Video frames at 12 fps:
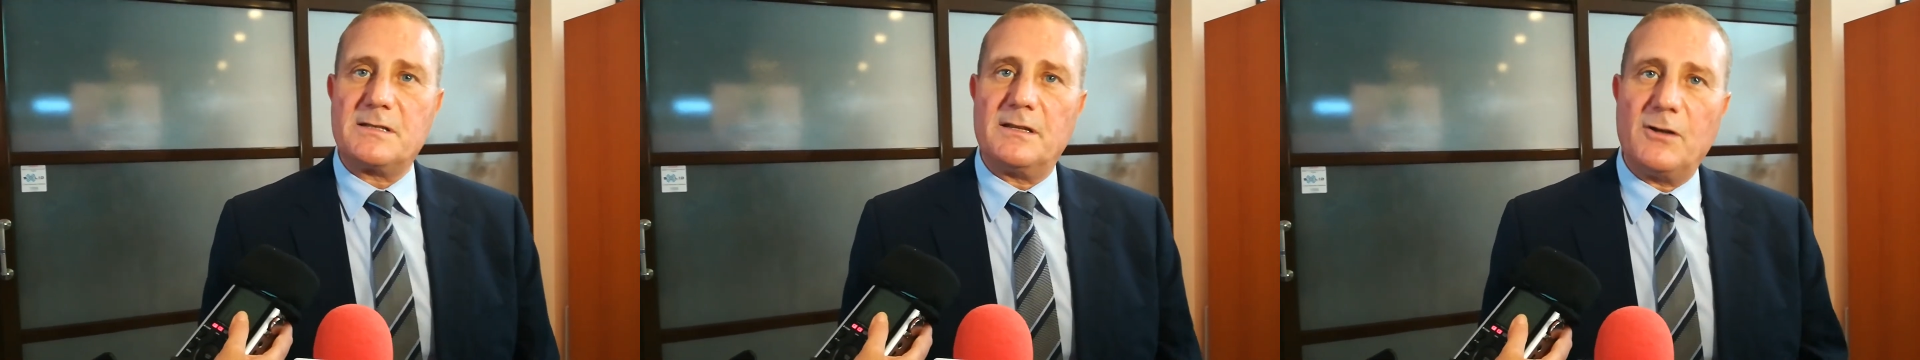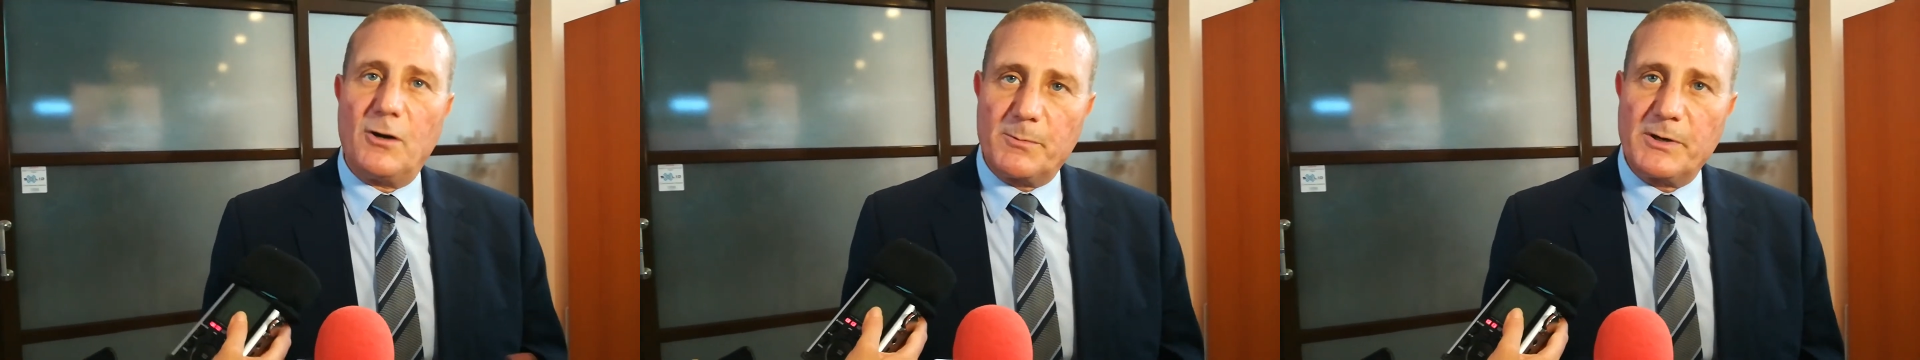
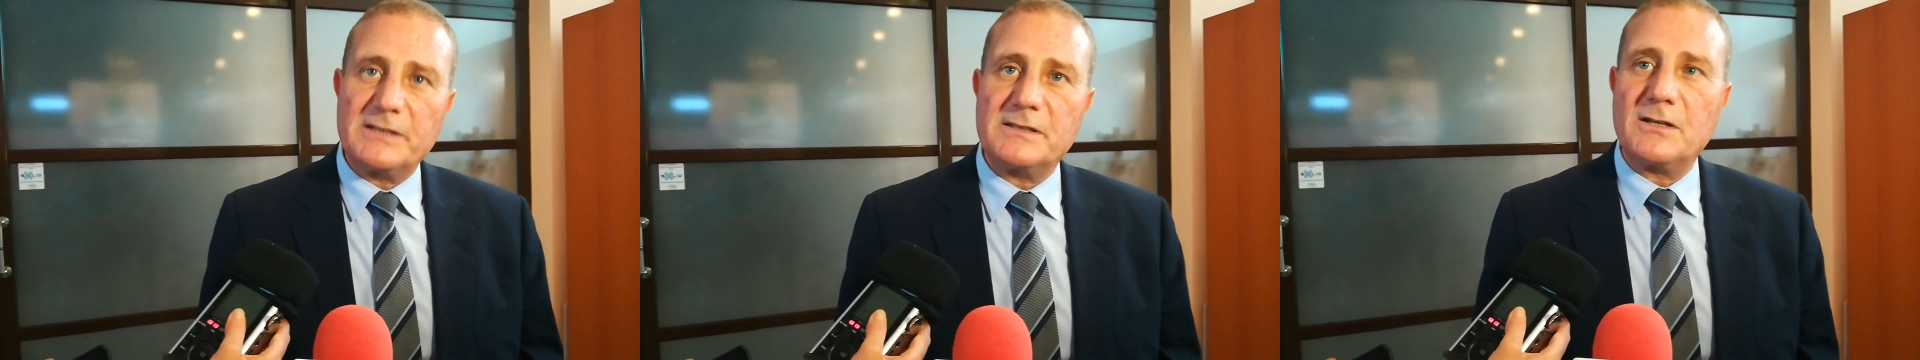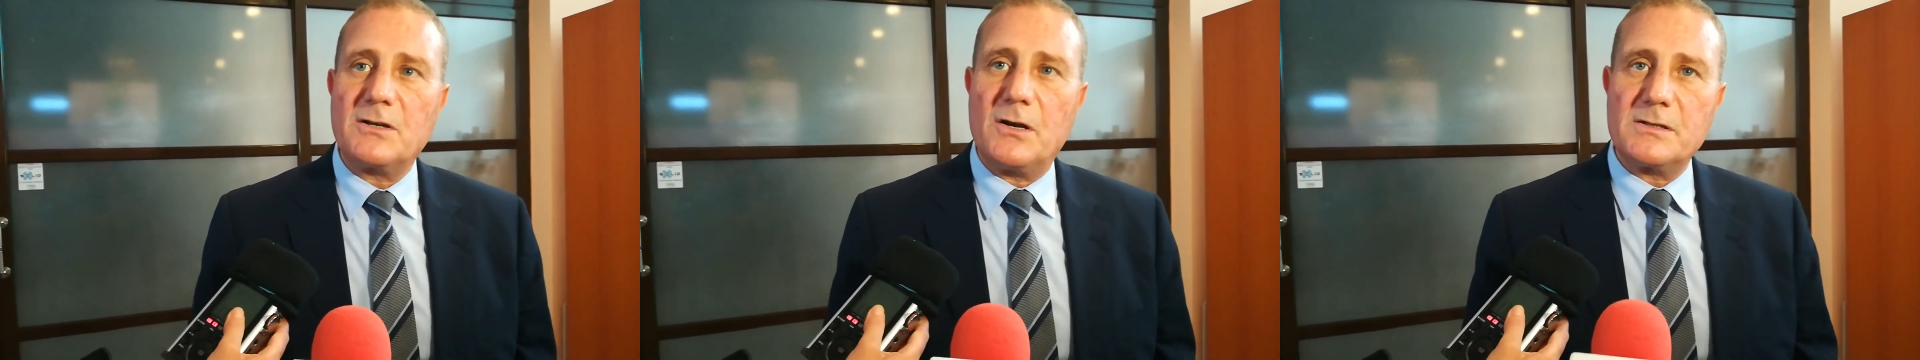the
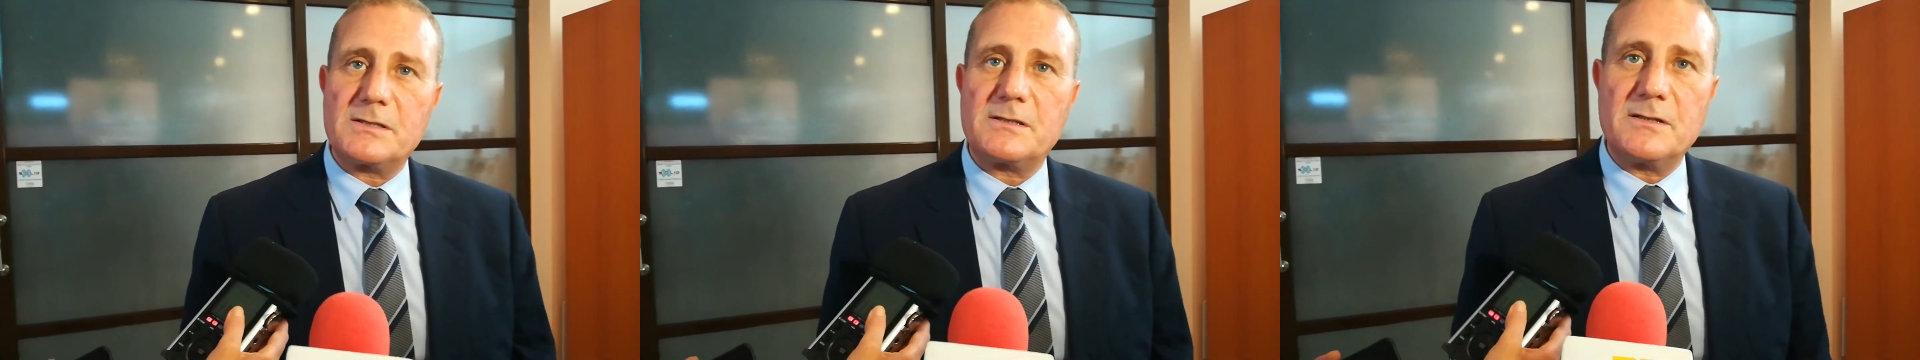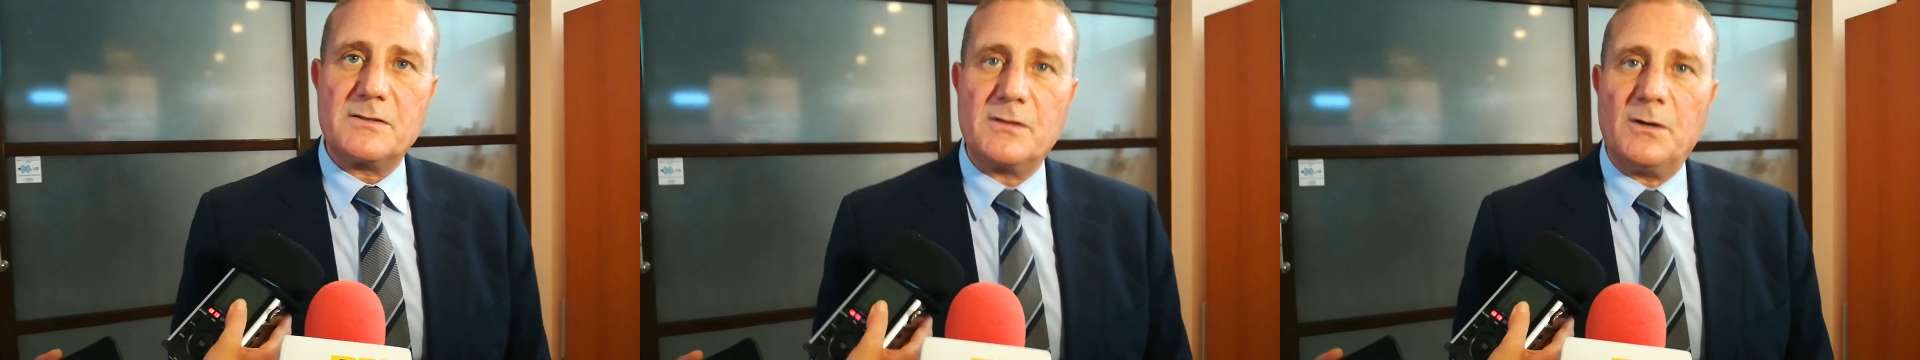operating costs,
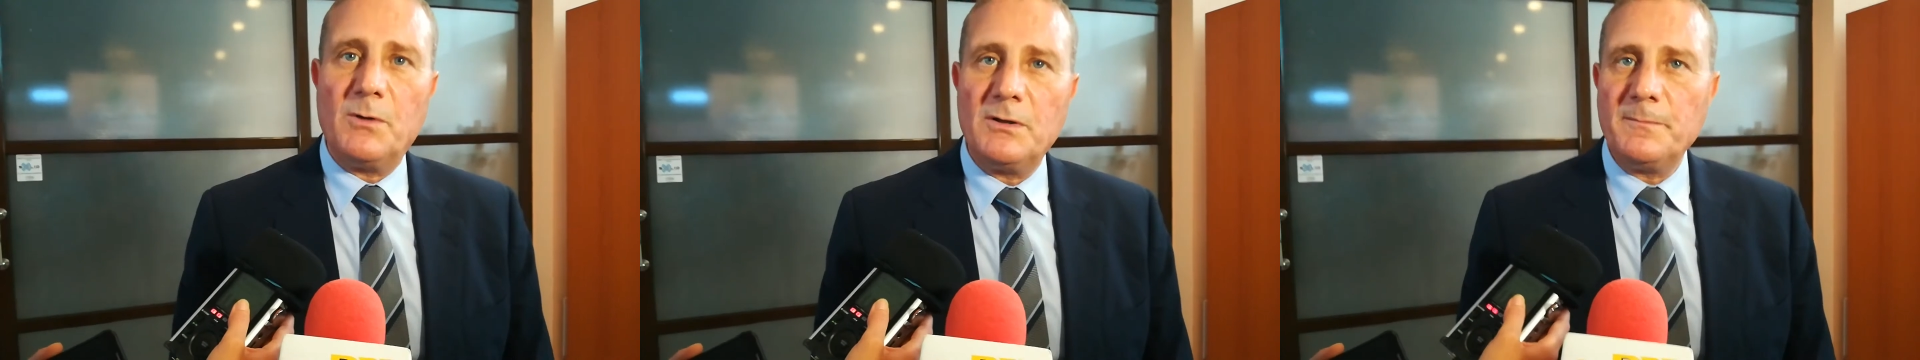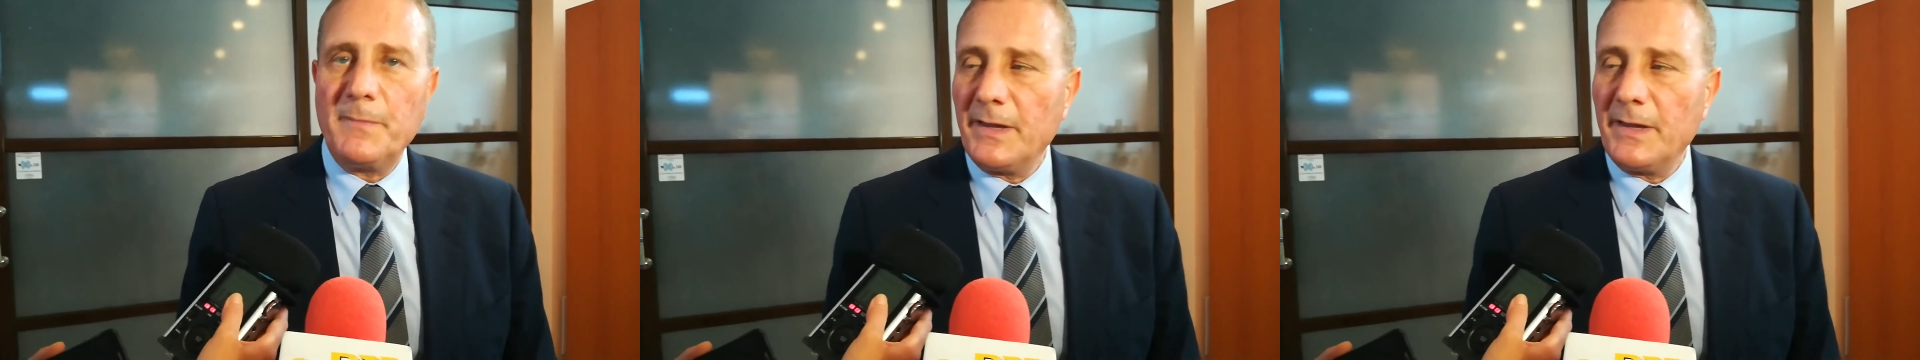and so on.